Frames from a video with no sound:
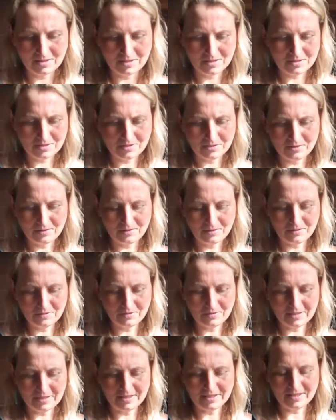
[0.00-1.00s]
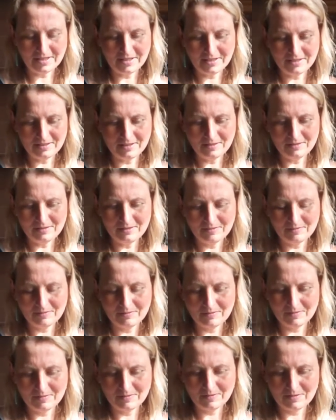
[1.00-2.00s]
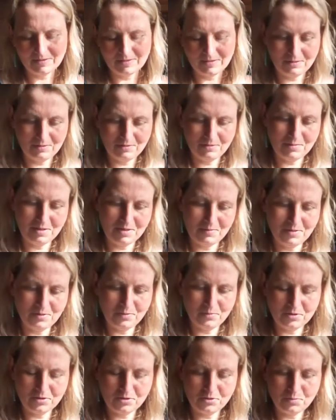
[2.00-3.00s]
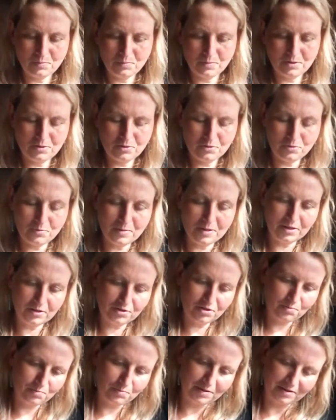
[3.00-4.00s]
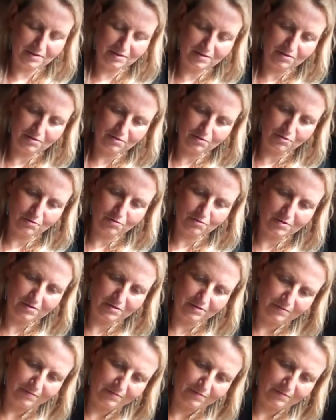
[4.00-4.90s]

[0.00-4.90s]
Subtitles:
So again, or maybe it was too much, but sure,